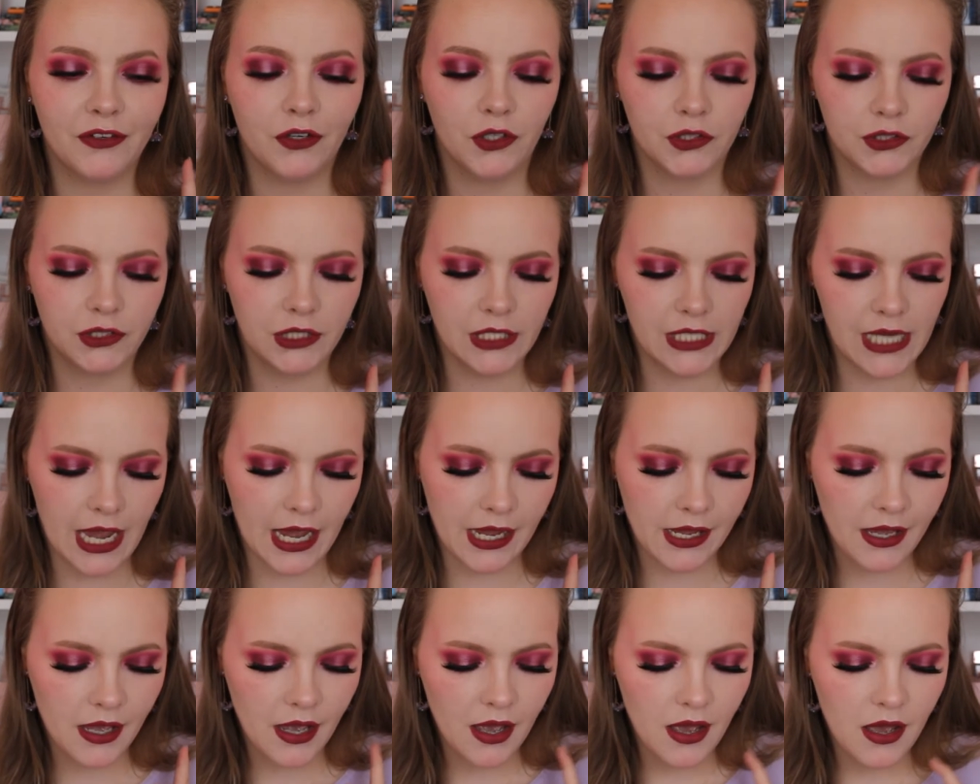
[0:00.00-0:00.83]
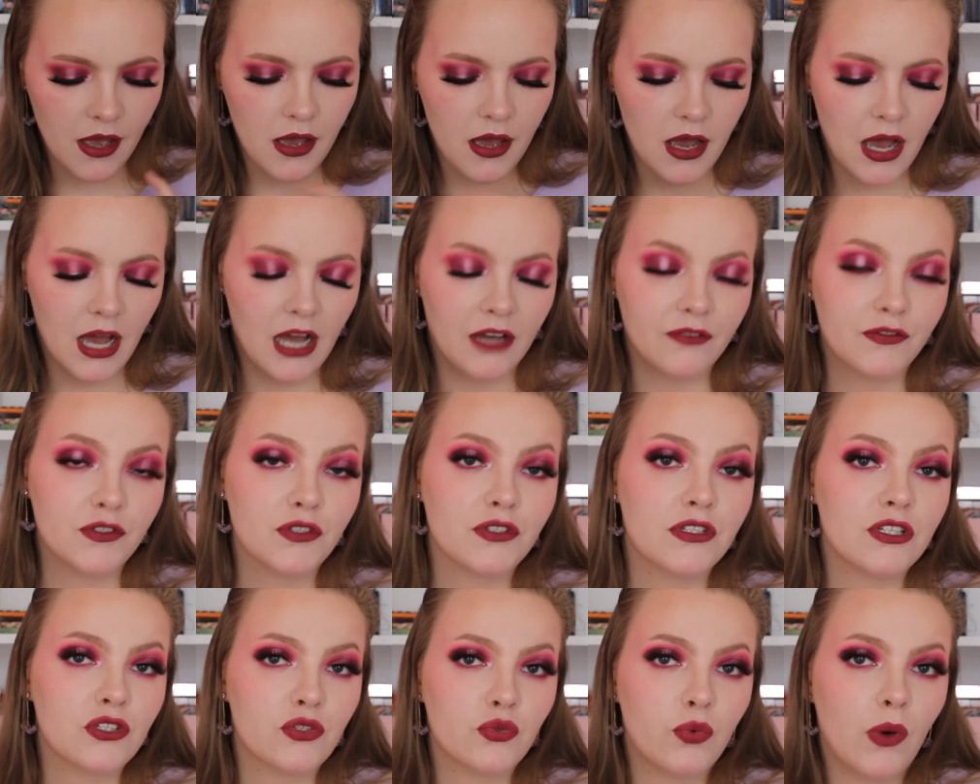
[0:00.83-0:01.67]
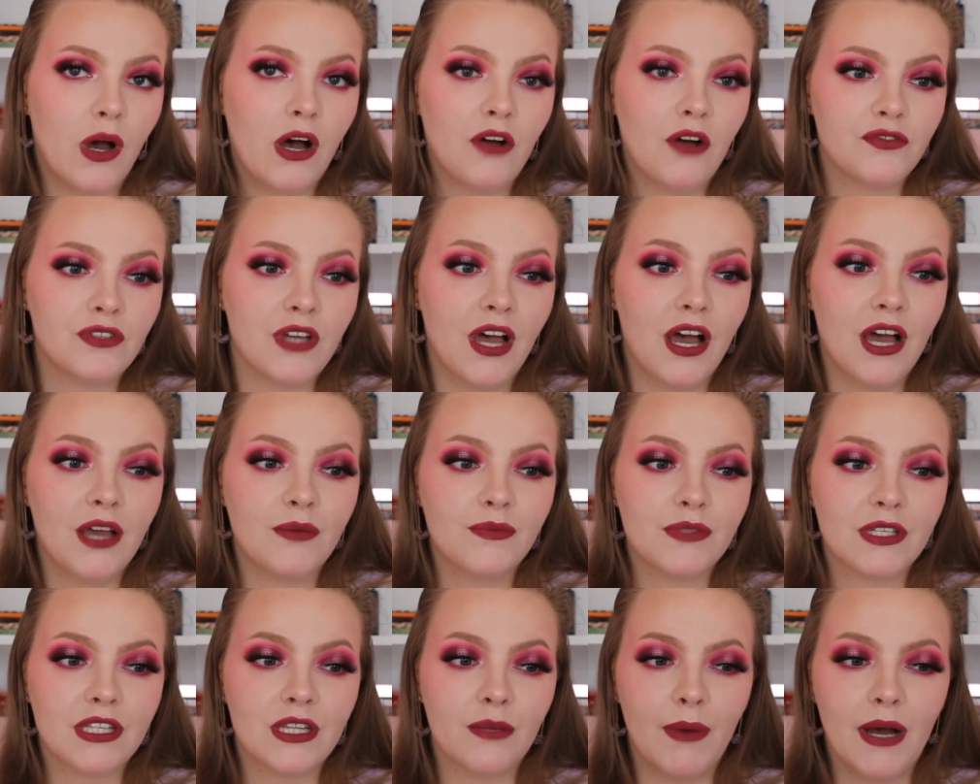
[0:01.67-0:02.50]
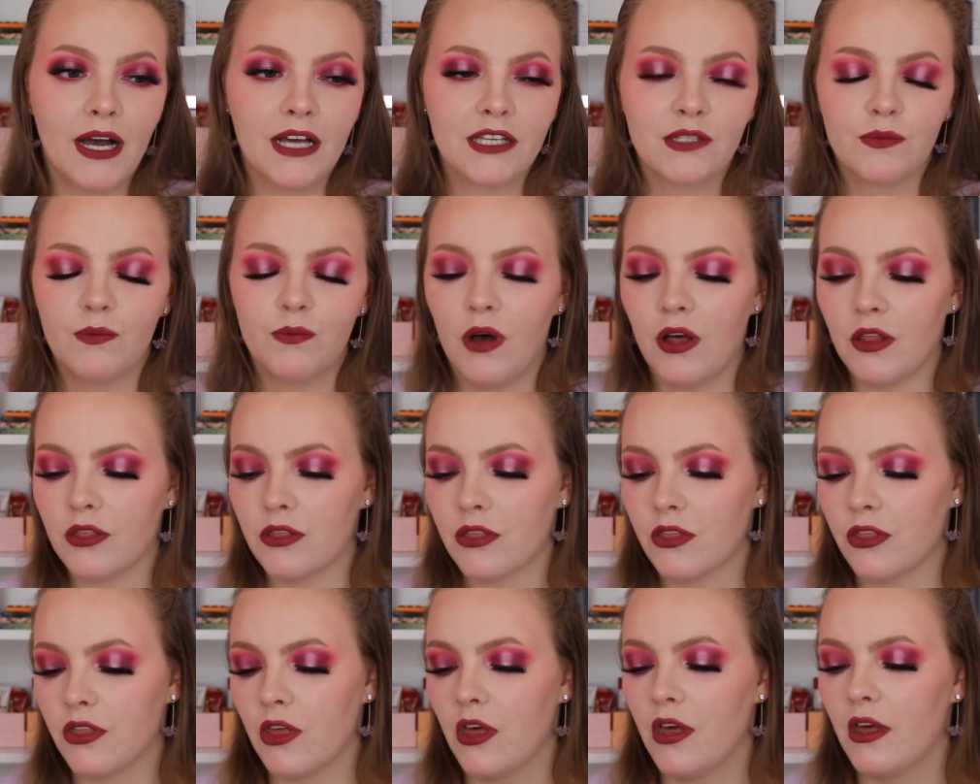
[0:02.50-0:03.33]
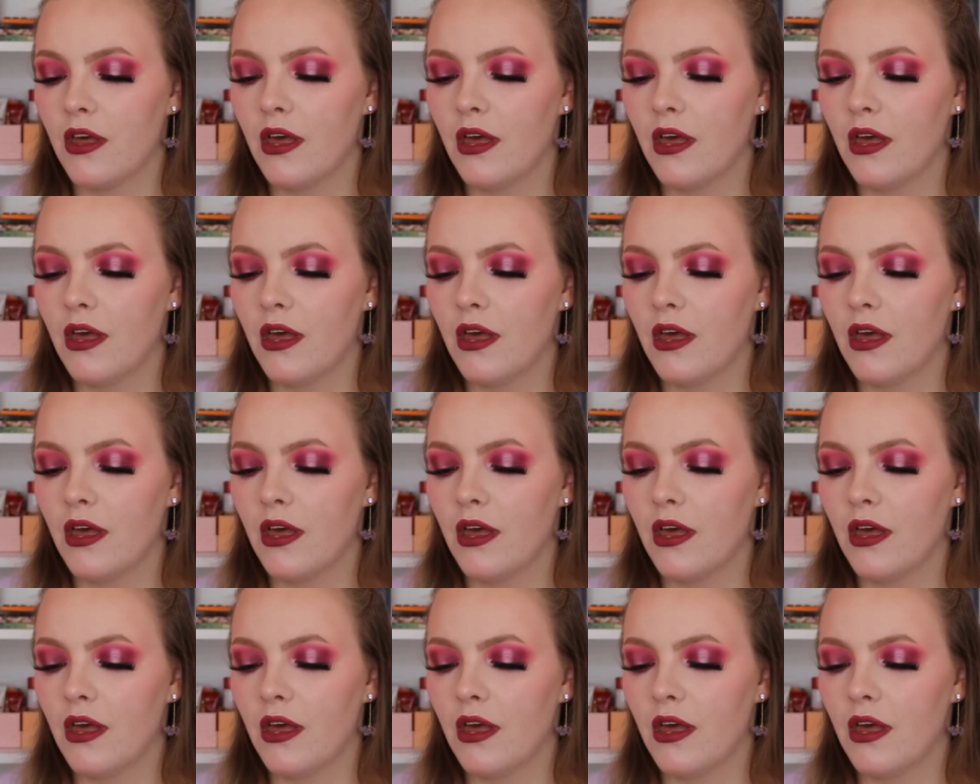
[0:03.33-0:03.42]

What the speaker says: it on today. I've used it 12 times in the past month,